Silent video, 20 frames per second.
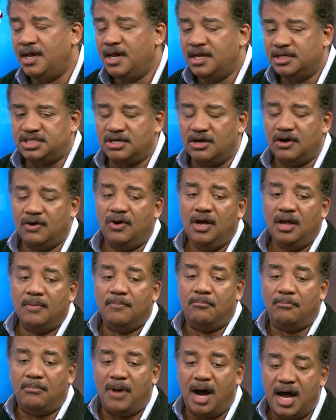So
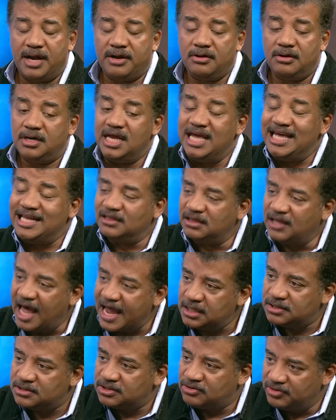modern
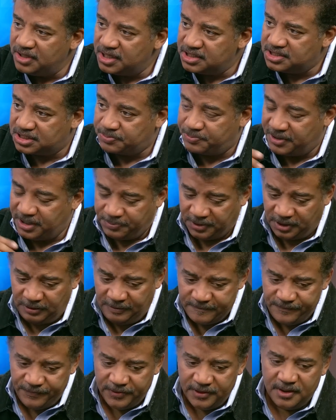enlightened religious people
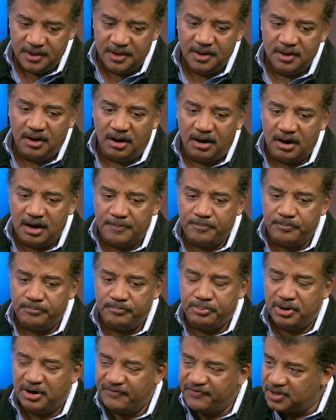are
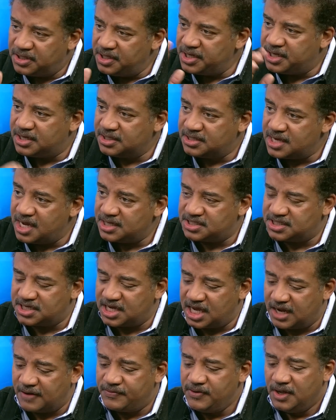perfectly content
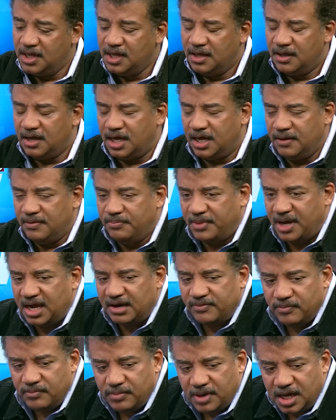saying, uh, my,
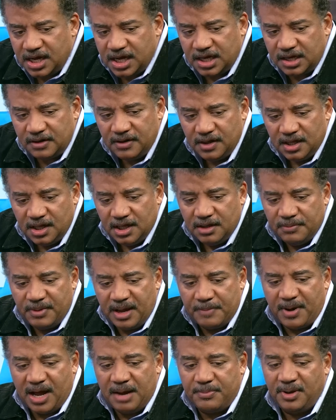my, my
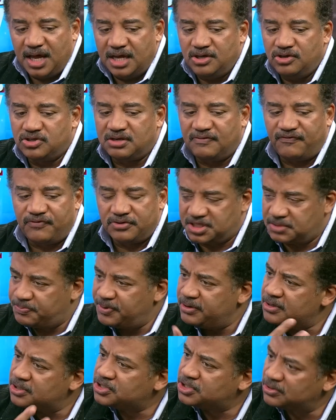Bible, I use it for
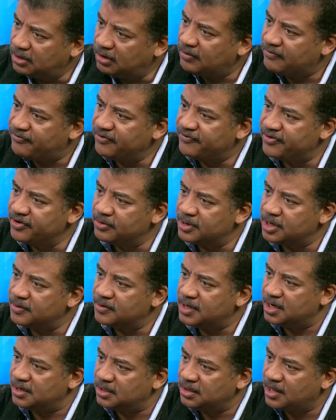spiritual mm-hmm. fulfillment
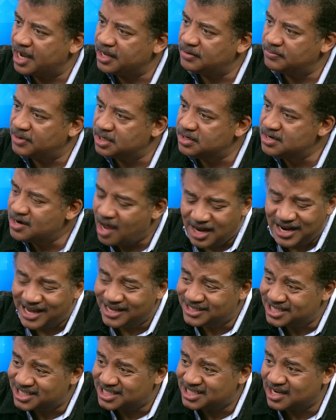and enlightenment, not as
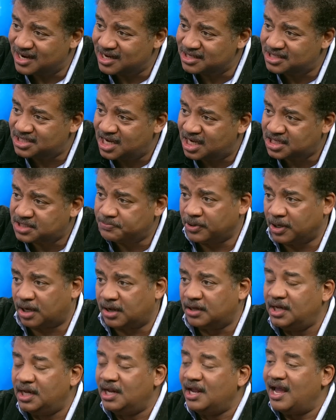a science textbook.
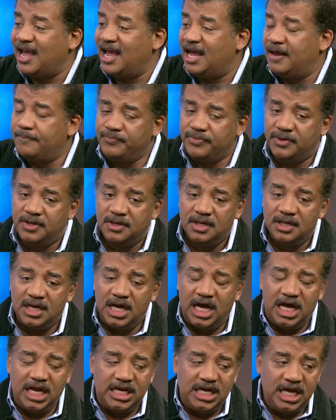And
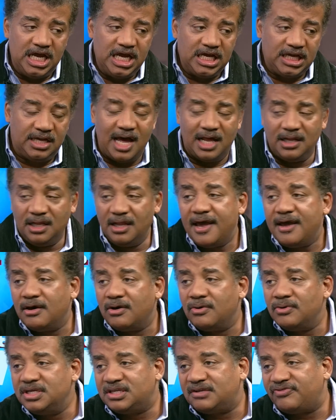uh, Galileo
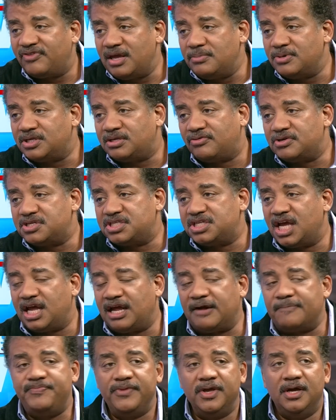is famous for
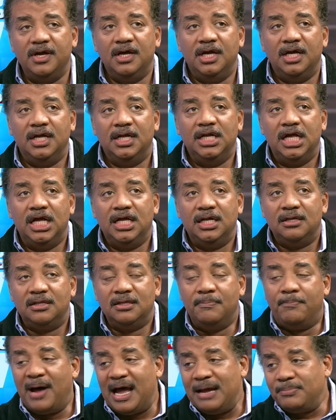saying, the
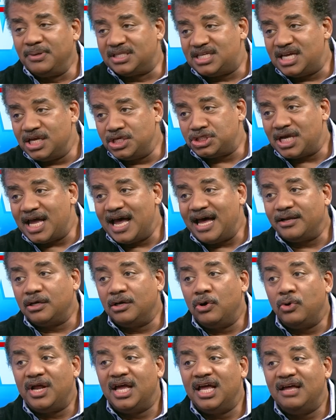Bible tells you how to
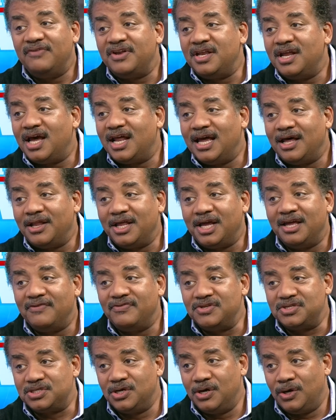go to heaven, not how the
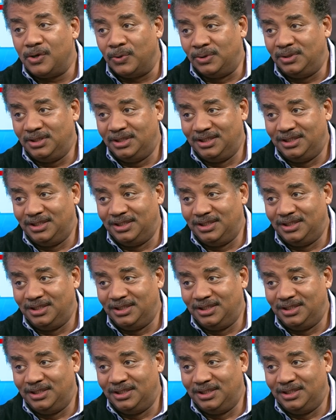heavens go.